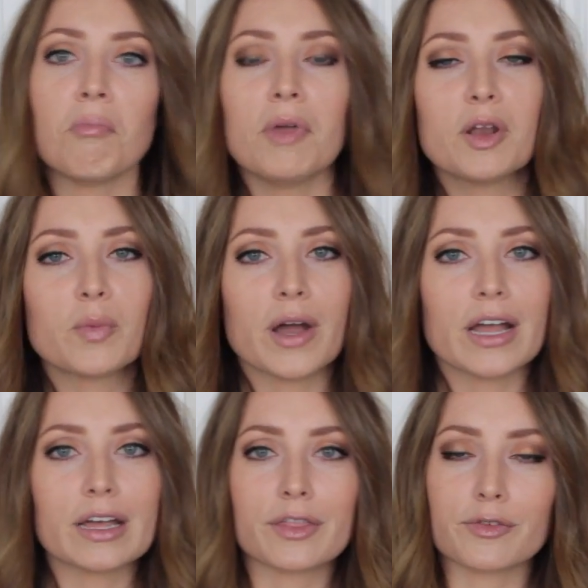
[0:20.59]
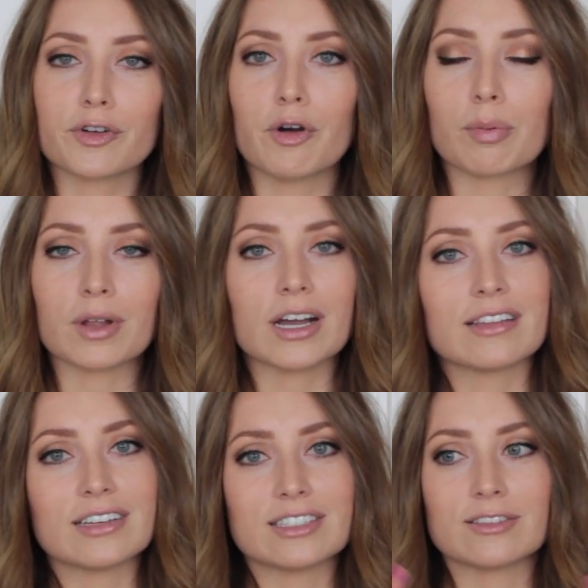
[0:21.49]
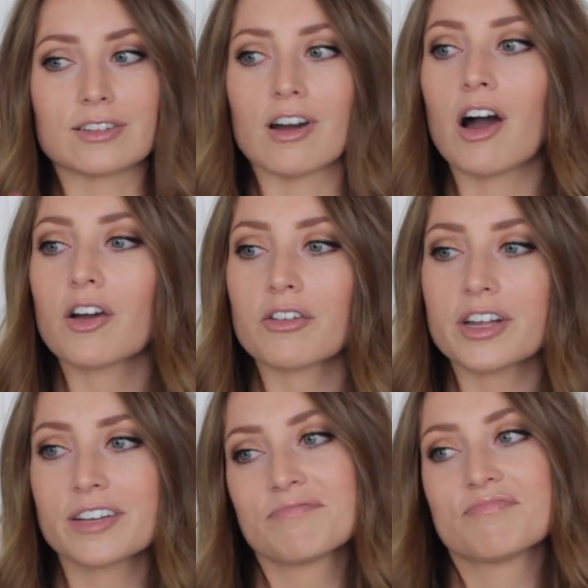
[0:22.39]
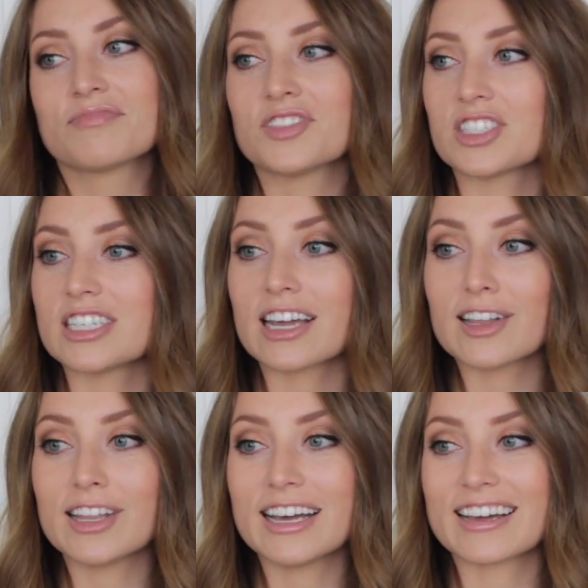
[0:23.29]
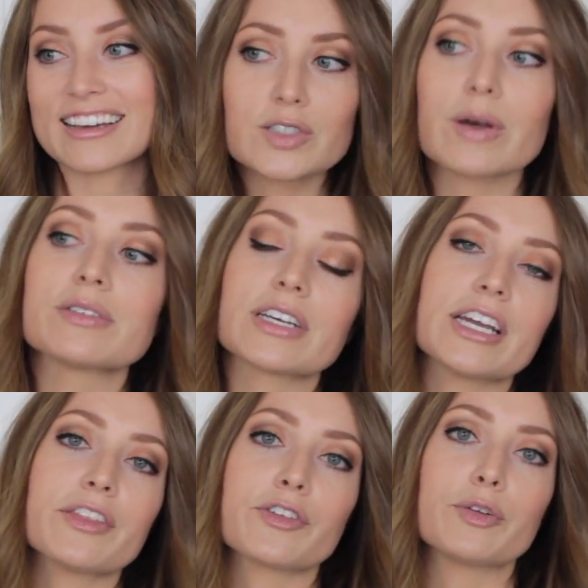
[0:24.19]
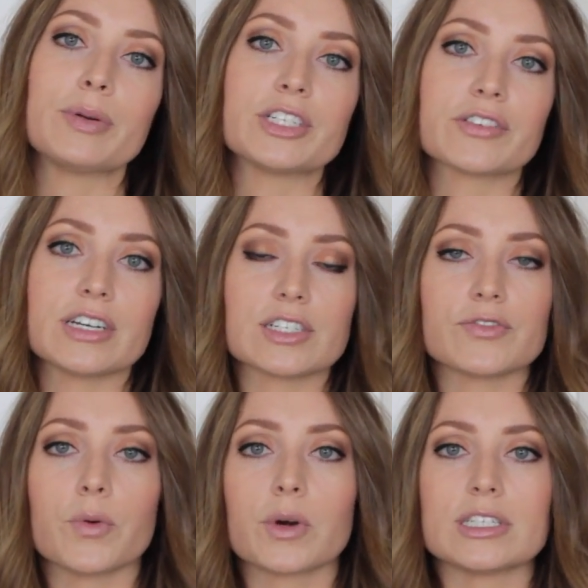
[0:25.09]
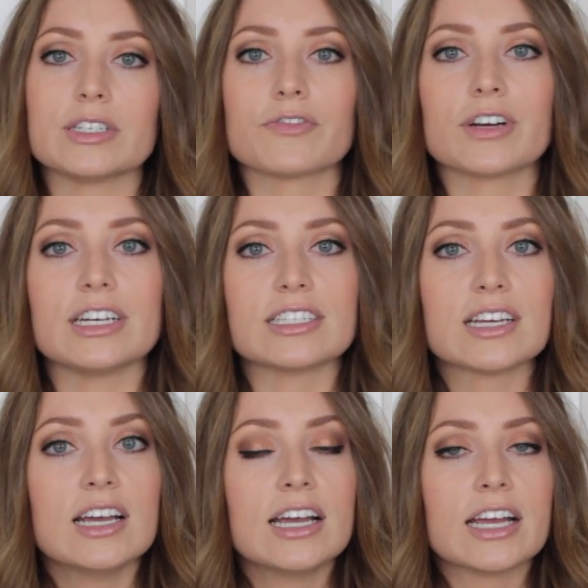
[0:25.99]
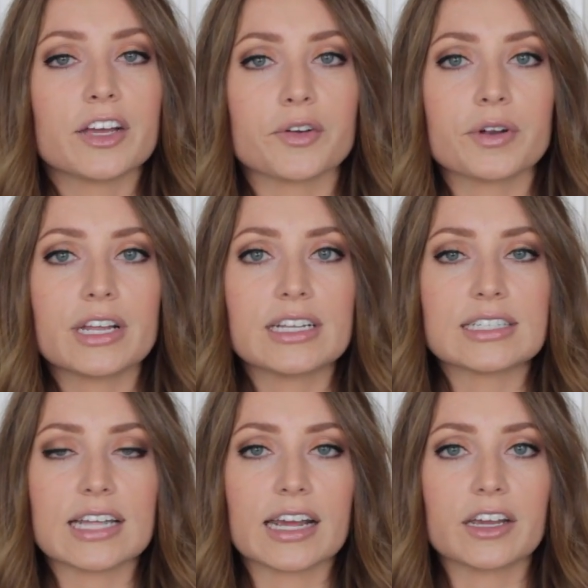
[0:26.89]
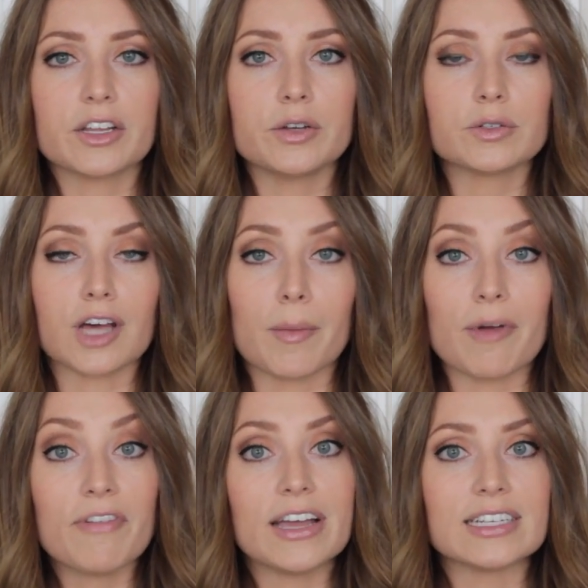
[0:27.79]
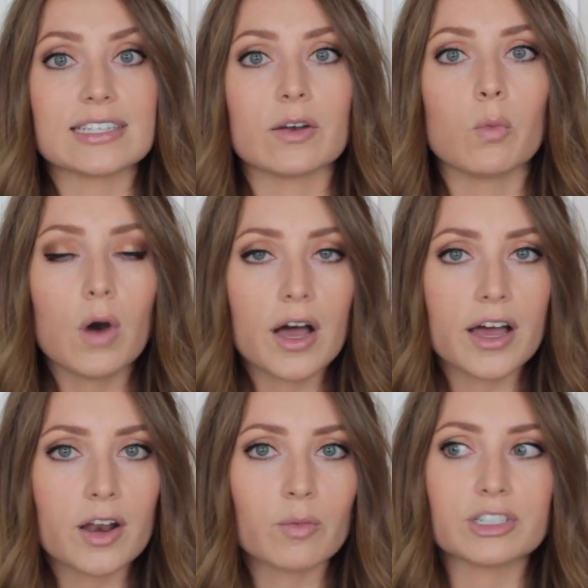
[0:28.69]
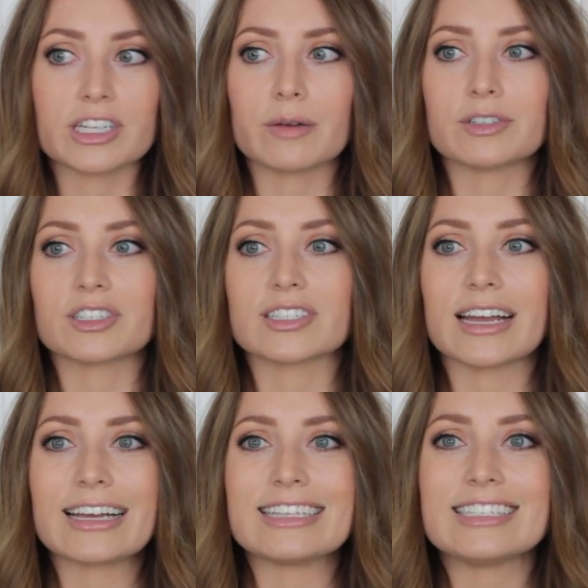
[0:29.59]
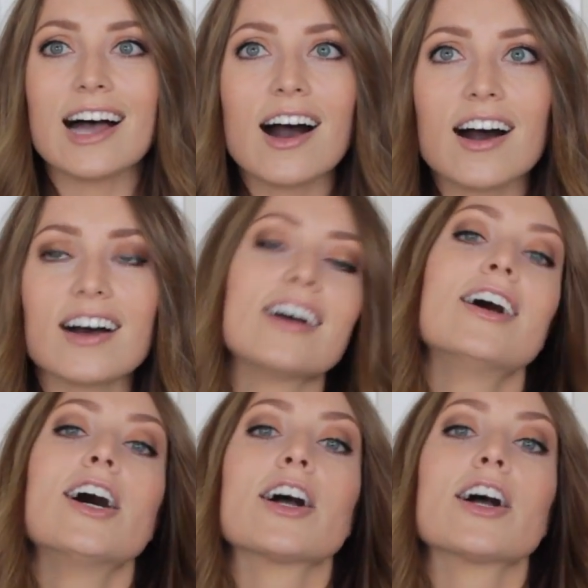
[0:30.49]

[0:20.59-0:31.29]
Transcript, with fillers: midway through applying this and you're hungry, just take a lick. So I was looking through Pinterest for different ingredients that I could use on my face, and one, which I was just like, duh,